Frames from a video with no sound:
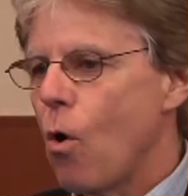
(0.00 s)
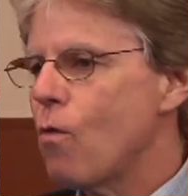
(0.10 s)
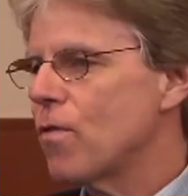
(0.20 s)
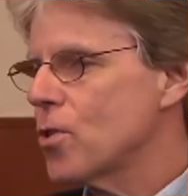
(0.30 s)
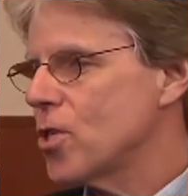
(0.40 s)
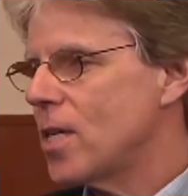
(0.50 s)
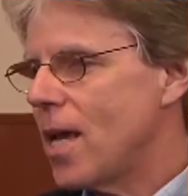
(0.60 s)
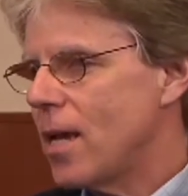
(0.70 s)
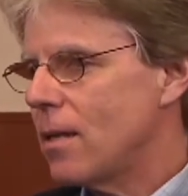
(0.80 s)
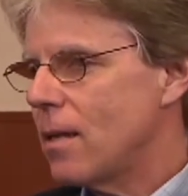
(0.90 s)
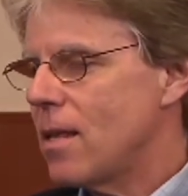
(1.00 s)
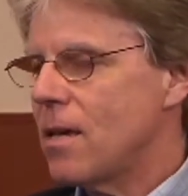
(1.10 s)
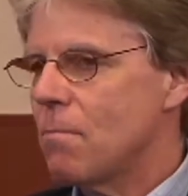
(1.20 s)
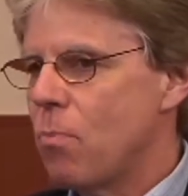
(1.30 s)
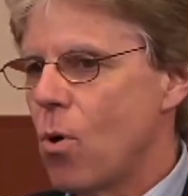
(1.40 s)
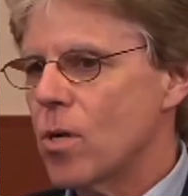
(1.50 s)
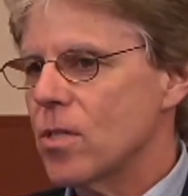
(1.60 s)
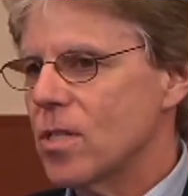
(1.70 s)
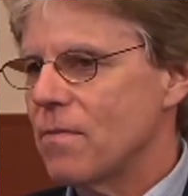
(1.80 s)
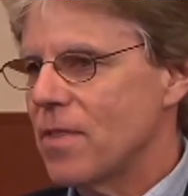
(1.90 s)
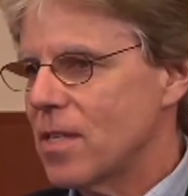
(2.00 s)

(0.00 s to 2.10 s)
overstate the importance of the